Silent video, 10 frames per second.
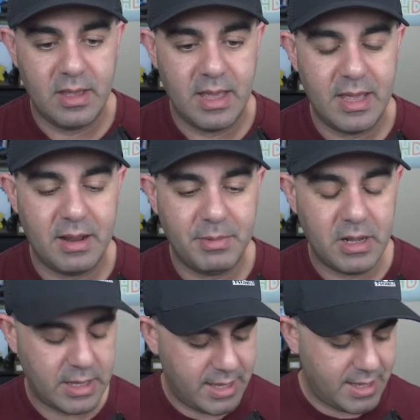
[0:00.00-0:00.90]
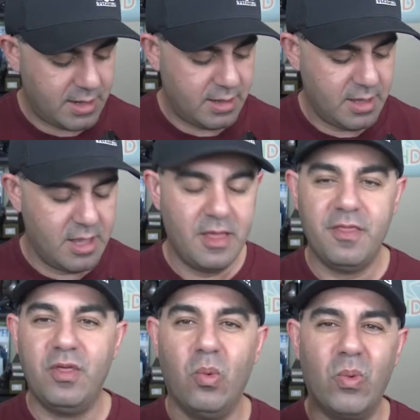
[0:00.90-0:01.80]
And I'm going to hit
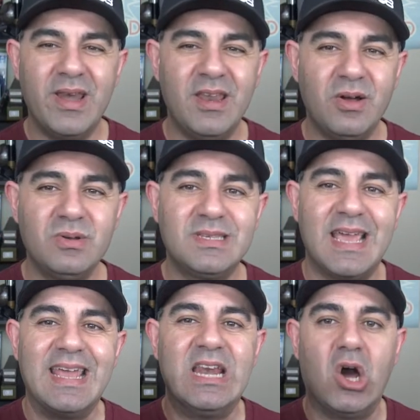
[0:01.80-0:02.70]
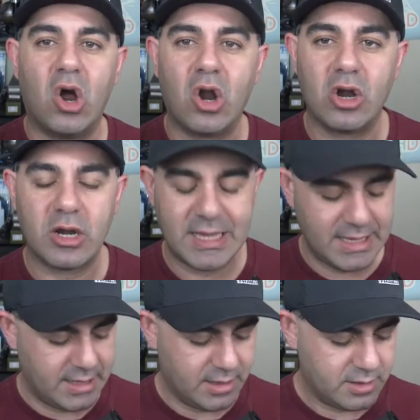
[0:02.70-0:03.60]
the Windows and R
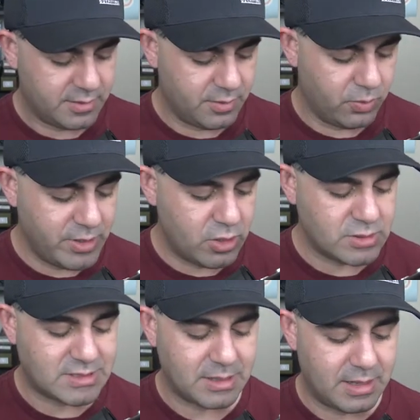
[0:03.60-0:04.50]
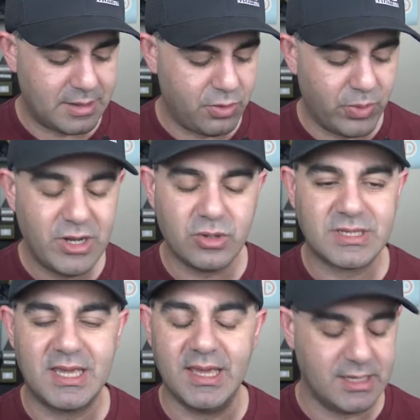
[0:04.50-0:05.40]
key. The Windows
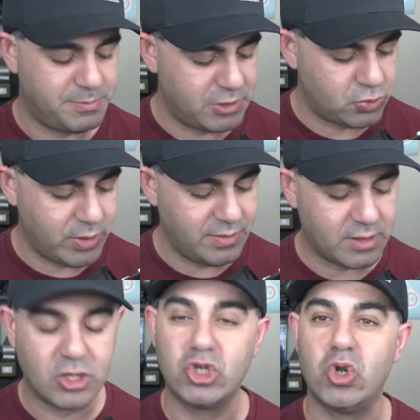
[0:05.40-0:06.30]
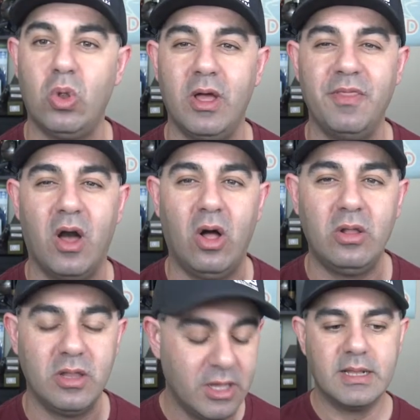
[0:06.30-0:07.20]
key is between the Control and the
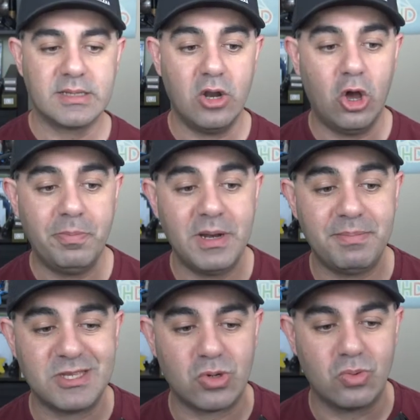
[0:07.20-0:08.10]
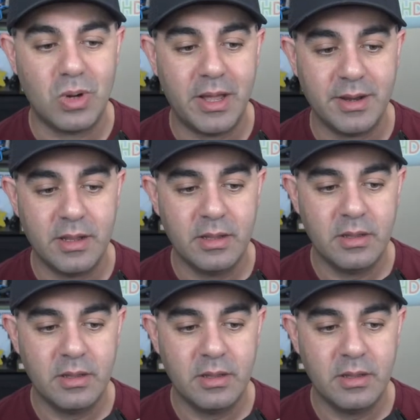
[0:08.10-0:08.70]
Alt. It's going to open up this run